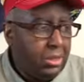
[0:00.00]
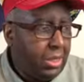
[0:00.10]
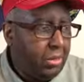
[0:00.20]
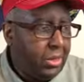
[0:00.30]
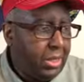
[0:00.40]
Think
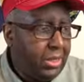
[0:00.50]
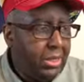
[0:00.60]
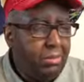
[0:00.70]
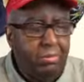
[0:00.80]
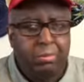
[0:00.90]
about it,
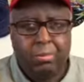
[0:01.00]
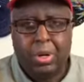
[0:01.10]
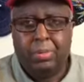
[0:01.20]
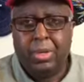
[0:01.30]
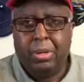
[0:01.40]
and
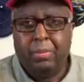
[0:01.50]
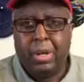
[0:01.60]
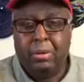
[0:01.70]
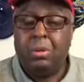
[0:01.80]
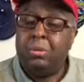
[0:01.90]
probably come
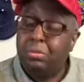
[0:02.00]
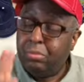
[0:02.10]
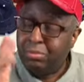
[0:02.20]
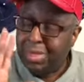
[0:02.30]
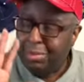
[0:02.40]
back. Well,
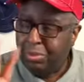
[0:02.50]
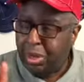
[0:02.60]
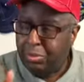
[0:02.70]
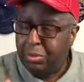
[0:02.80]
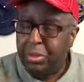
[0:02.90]
not
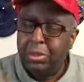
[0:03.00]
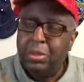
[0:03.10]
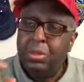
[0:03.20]
probably.